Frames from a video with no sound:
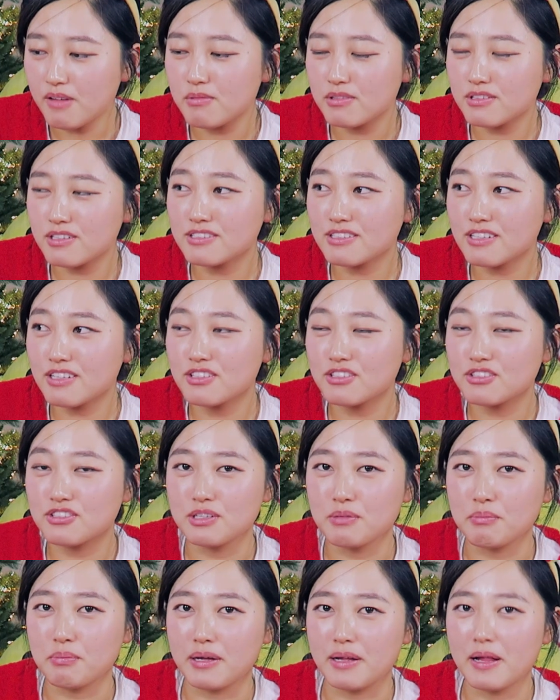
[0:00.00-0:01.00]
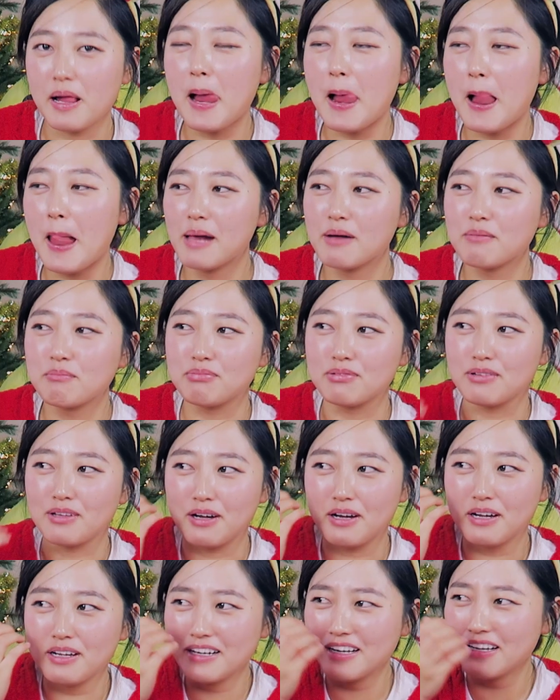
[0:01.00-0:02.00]
But that's kind of creepy.
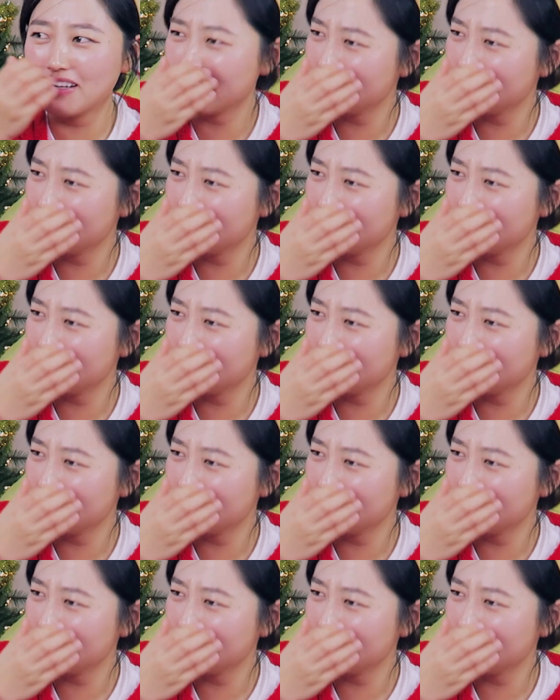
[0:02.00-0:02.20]
Blood.